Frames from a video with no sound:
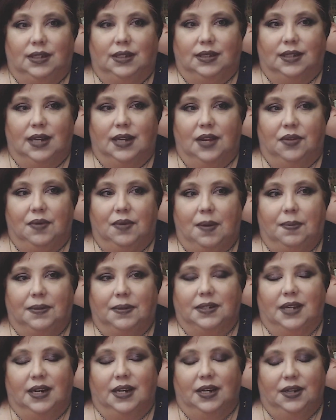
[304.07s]
another
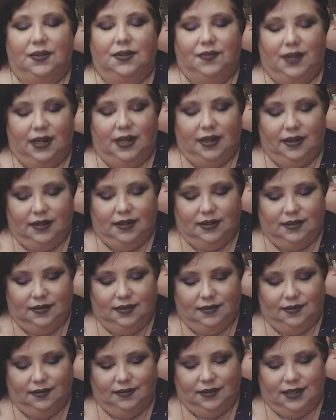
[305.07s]
representative there
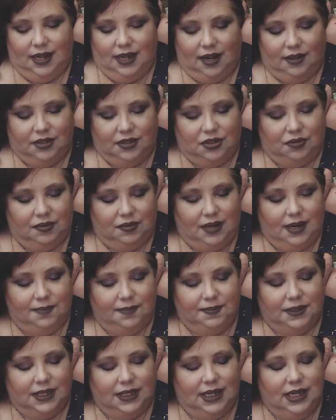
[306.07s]
in the House of
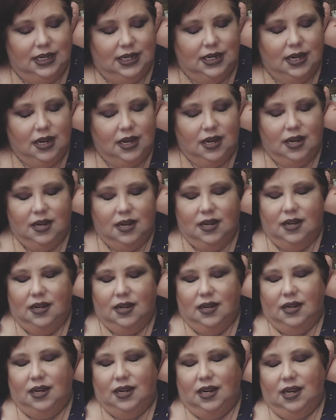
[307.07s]
Reps, and
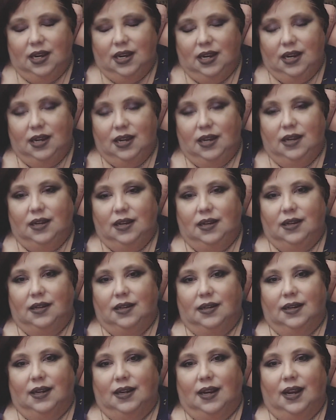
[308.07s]
he's
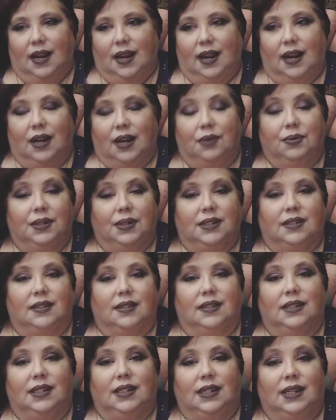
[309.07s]

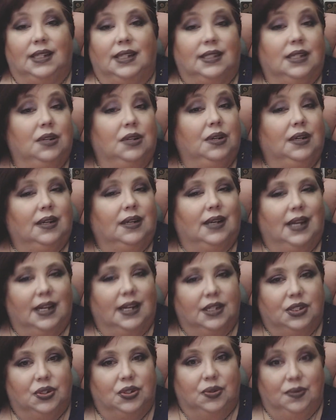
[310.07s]
in
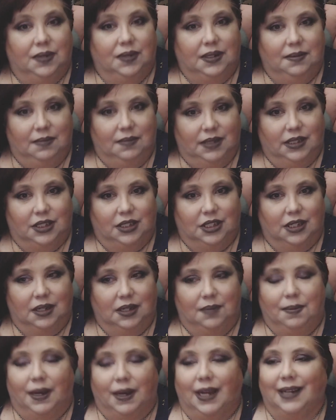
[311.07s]
cancer
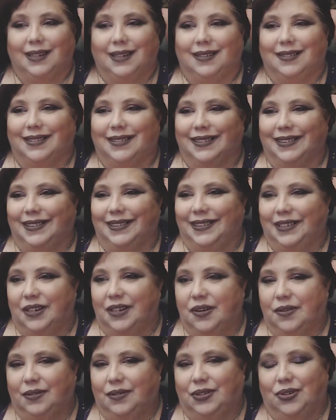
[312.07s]
remission, but, you
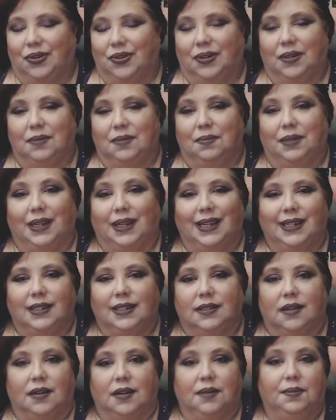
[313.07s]
know, Jordan
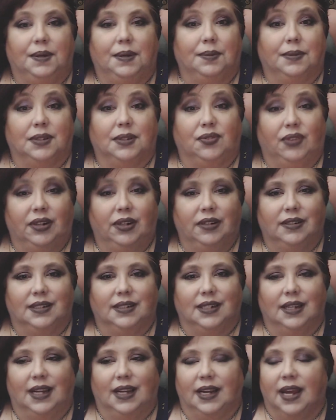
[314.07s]
plays on people's fears
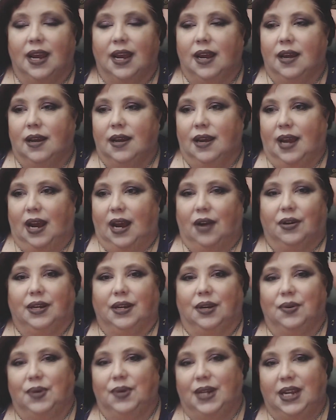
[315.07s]
and, like, how
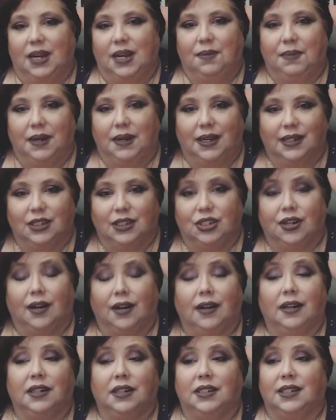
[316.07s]
can he be in
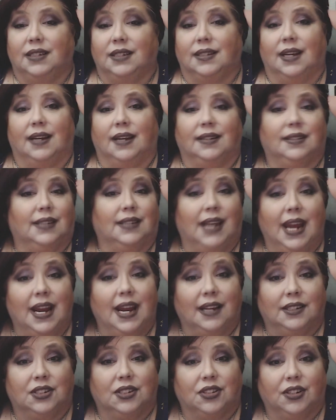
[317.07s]
charge? He has
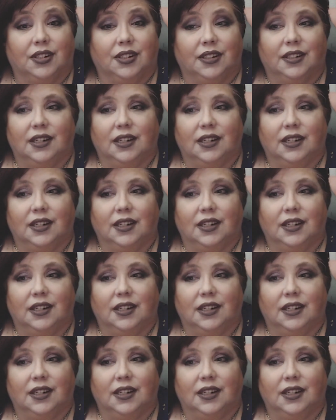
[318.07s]
cancer.